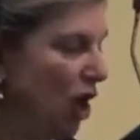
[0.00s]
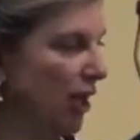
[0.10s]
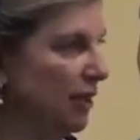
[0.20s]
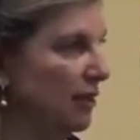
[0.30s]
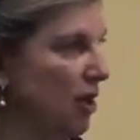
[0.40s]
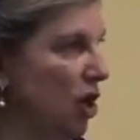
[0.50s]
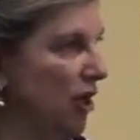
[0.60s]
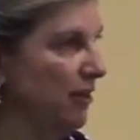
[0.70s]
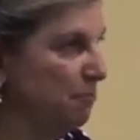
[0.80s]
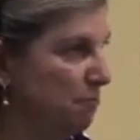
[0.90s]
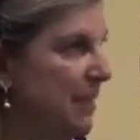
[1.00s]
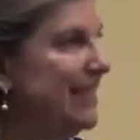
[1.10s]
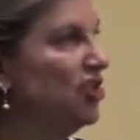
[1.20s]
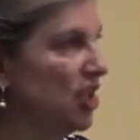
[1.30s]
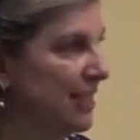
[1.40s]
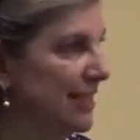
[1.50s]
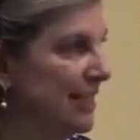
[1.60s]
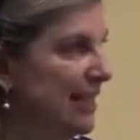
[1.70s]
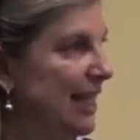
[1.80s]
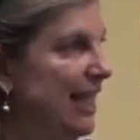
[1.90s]
on, on
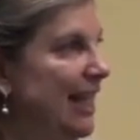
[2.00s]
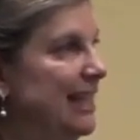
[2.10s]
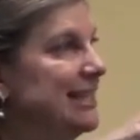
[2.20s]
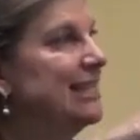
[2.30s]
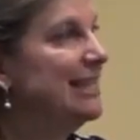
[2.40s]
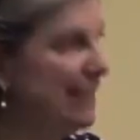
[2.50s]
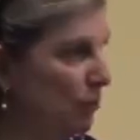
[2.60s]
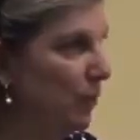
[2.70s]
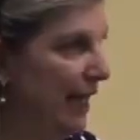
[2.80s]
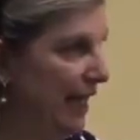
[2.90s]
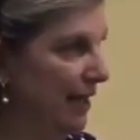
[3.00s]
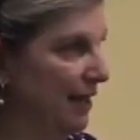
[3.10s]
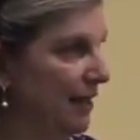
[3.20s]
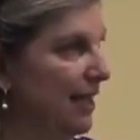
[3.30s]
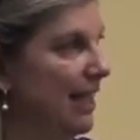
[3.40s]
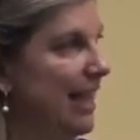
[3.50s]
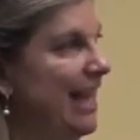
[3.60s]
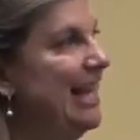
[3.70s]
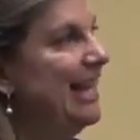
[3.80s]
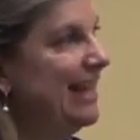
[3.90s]
beaches in seaweed,
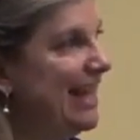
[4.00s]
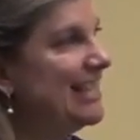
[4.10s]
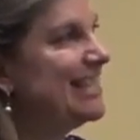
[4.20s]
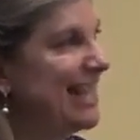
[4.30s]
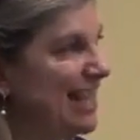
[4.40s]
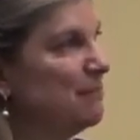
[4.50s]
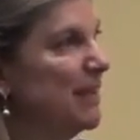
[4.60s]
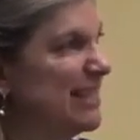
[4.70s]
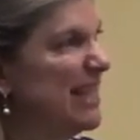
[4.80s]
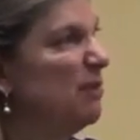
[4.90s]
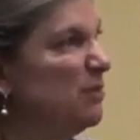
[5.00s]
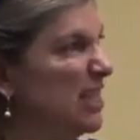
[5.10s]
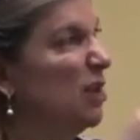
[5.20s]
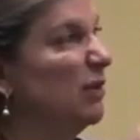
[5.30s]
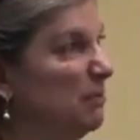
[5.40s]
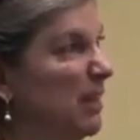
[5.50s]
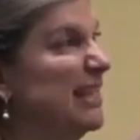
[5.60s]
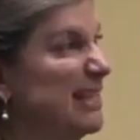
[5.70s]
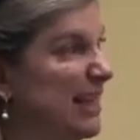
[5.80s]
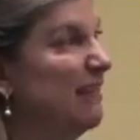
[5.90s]
eating the insects because that was the only
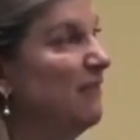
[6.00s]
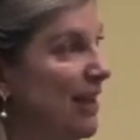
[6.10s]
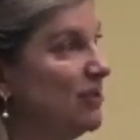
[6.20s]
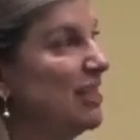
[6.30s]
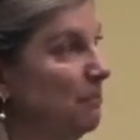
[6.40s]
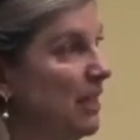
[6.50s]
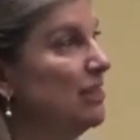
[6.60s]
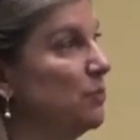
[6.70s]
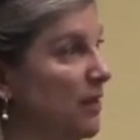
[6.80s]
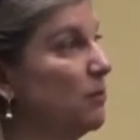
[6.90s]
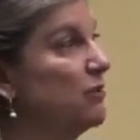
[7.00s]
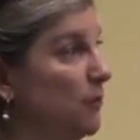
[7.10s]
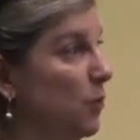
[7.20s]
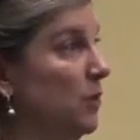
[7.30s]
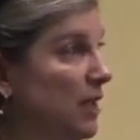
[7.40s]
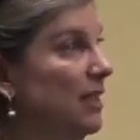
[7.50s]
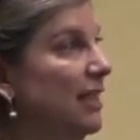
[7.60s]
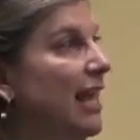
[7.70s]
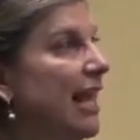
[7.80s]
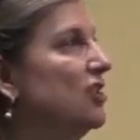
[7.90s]
place that they found someplace where there was food.
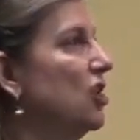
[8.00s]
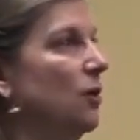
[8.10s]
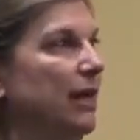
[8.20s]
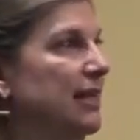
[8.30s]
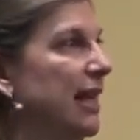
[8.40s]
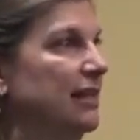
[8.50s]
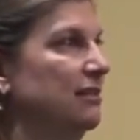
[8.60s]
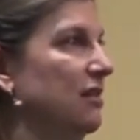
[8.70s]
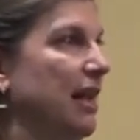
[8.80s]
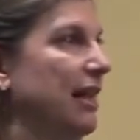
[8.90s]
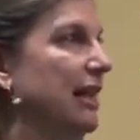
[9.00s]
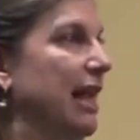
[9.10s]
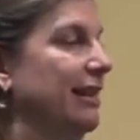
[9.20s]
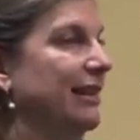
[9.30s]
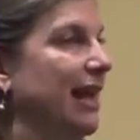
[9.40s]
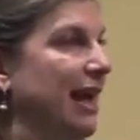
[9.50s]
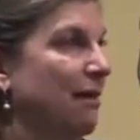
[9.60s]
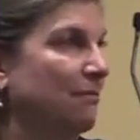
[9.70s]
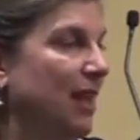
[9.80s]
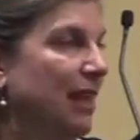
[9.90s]
And so it, it
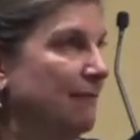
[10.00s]
um,